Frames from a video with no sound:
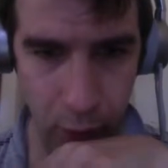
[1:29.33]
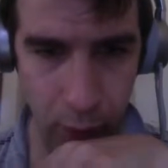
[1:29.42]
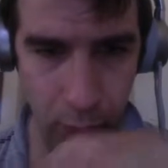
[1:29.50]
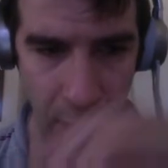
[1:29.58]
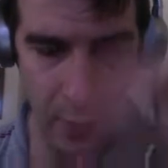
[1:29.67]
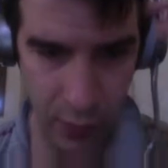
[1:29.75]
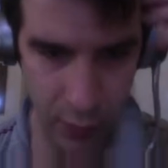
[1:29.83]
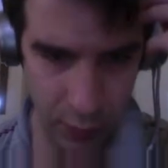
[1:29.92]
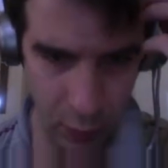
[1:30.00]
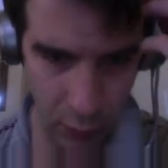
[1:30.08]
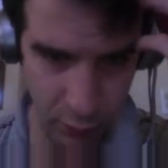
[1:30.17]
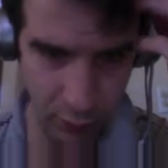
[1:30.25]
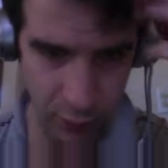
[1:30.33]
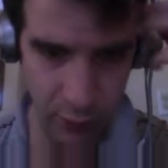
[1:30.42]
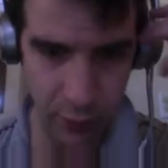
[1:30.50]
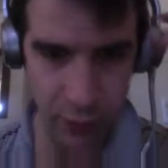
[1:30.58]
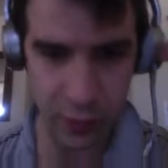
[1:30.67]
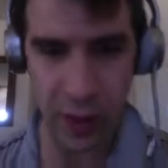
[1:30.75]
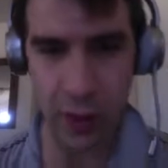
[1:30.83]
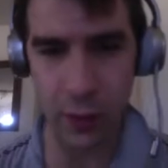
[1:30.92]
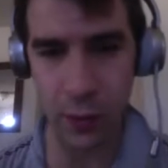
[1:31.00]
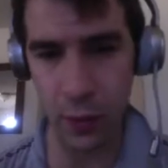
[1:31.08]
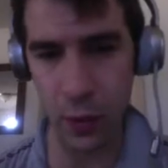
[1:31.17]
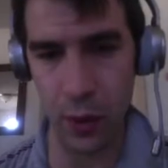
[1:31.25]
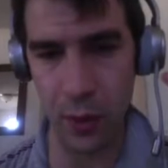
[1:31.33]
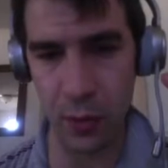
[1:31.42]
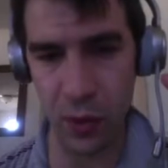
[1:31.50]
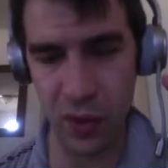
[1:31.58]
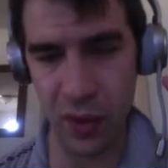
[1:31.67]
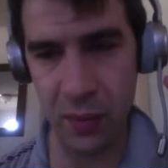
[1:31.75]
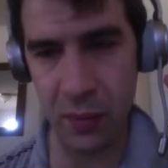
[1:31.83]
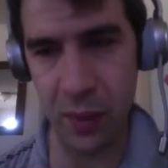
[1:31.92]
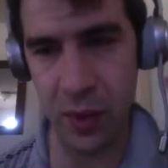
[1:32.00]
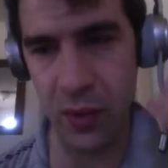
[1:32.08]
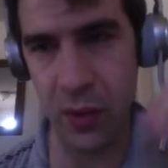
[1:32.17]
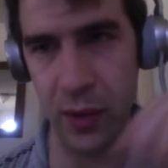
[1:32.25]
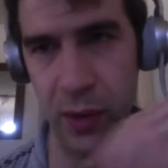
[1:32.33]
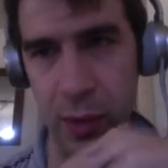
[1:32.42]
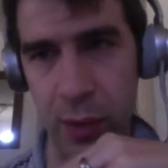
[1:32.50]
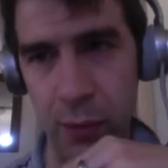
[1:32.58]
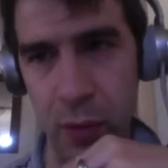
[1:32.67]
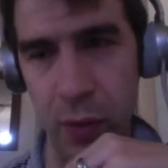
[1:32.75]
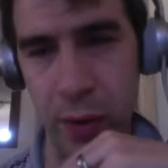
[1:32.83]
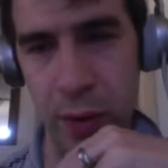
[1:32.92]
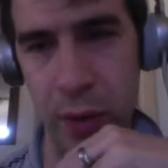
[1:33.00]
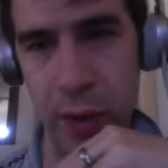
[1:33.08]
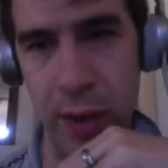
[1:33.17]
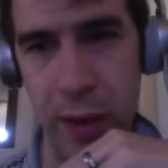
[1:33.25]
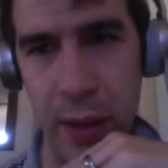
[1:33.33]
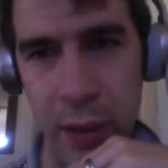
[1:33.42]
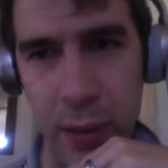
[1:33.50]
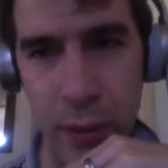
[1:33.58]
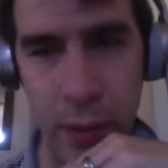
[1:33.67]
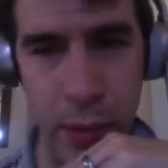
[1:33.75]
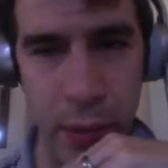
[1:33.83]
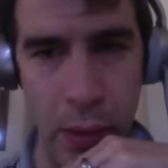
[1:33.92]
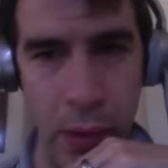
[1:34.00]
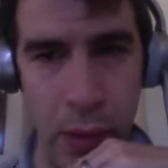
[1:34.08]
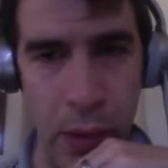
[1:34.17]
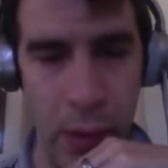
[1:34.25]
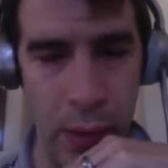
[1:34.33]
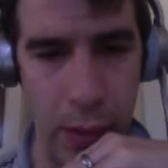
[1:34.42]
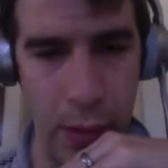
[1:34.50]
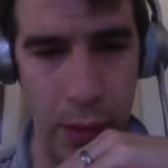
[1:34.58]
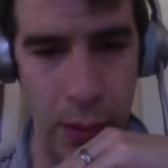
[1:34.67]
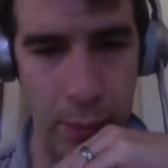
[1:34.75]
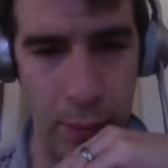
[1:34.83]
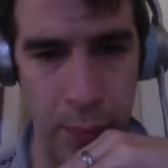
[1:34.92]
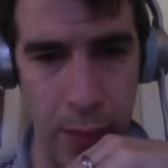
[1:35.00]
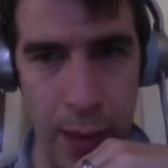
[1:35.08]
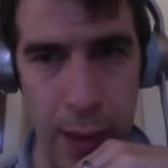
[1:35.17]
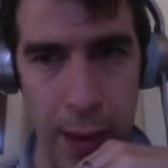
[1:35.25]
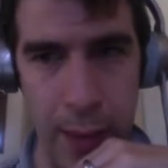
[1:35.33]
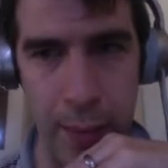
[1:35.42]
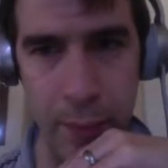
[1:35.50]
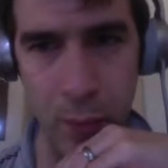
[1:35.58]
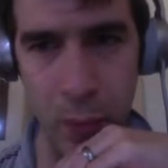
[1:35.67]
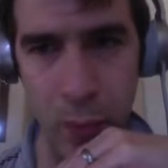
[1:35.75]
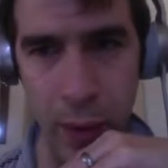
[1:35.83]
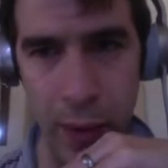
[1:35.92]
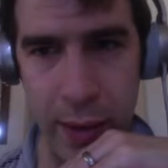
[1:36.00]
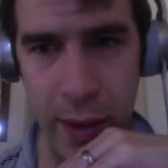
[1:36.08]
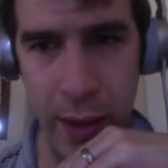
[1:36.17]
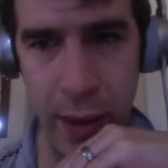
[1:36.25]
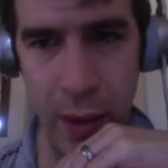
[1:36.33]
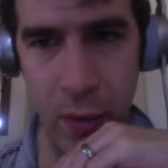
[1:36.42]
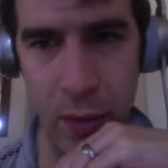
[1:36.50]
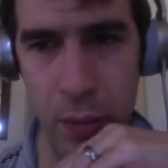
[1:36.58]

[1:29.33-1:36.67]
prizes go from 15 to 30% based on the level that you're in. I'm right now